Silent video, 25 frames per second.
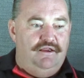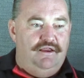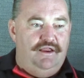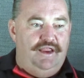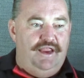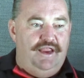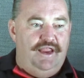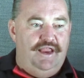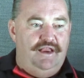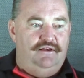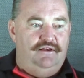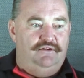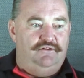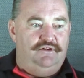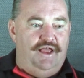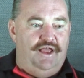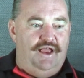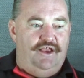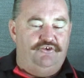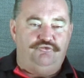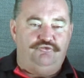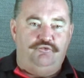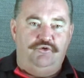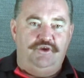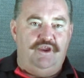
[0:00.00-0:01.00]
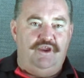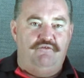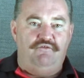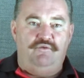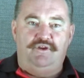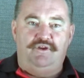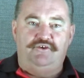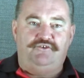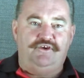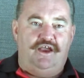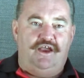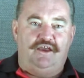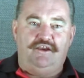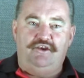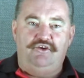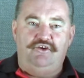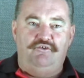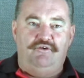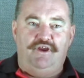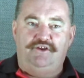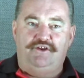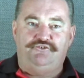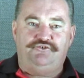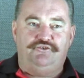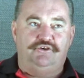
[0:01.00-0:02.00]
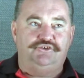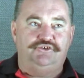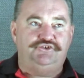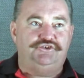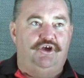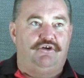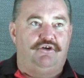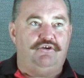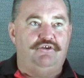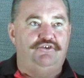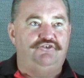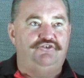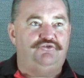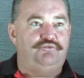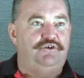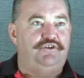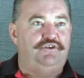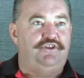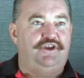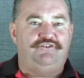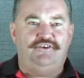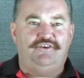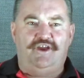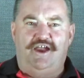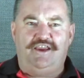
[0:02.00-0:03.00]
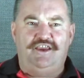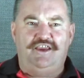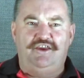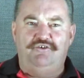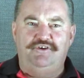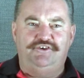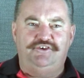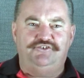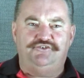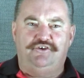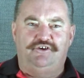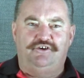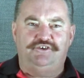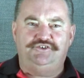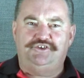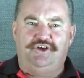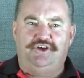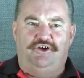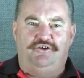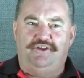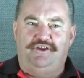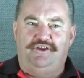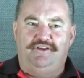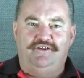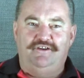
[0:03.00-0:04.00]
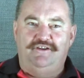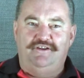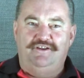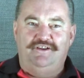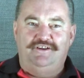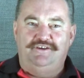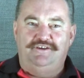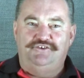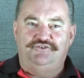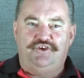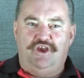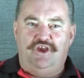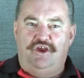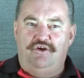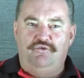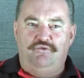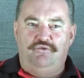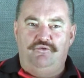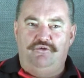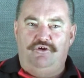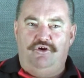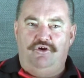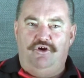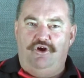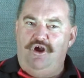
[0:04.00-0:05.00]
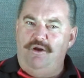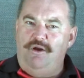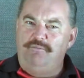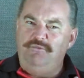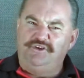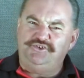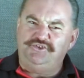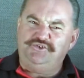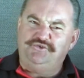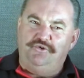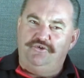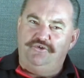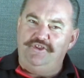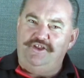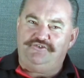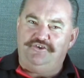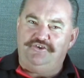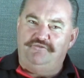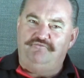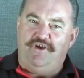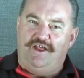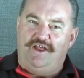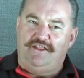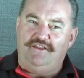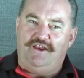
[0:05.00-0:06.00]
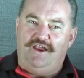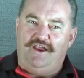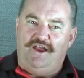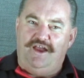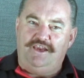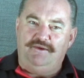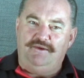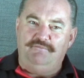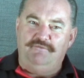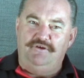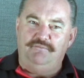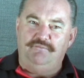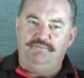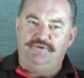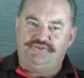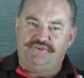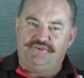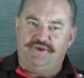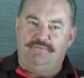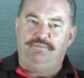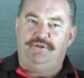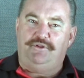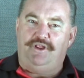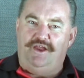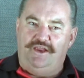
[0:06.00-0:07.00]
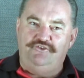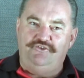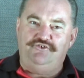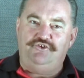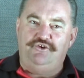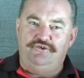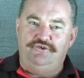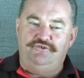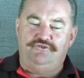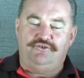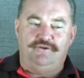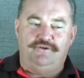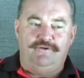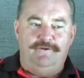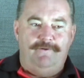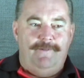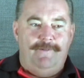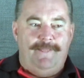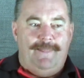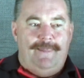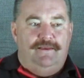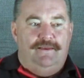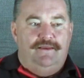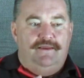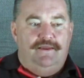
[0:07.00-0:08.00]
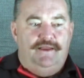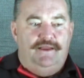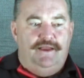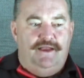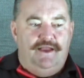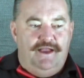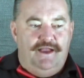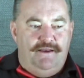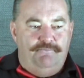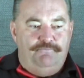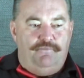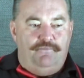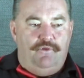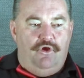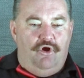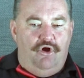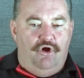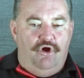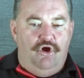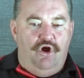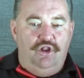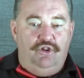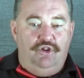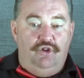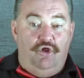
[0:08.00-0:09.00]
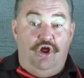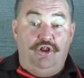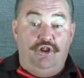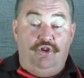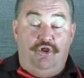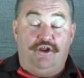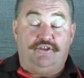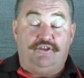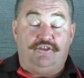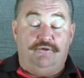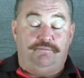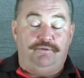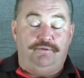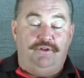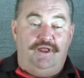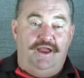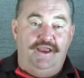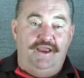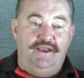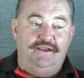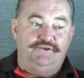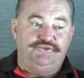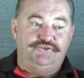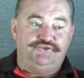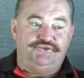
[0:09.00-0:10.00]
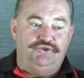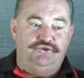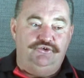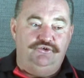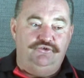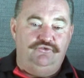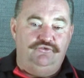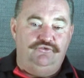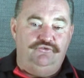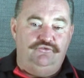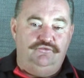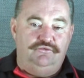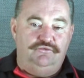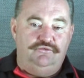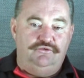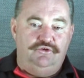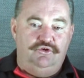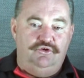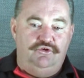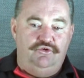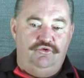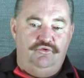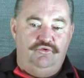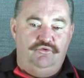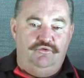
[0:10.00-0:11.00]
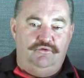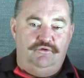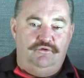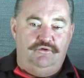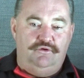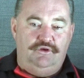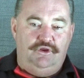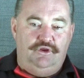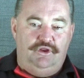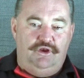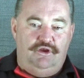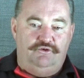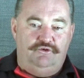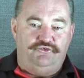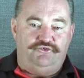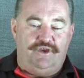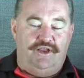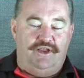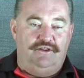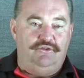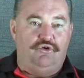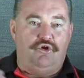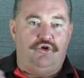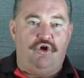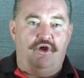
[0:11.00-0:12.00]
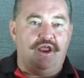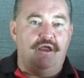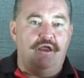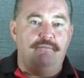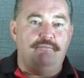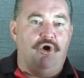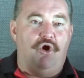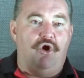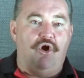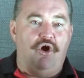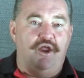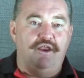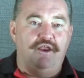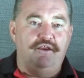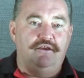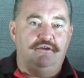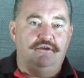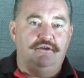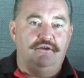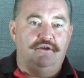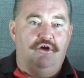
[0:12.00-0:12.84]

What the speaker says: And last week everyone targeted your outside shoulder. This week they target your inside shoulder. So I'm not sure that's a valid argument, but some players use it. I like the players who say, look, I don't mind.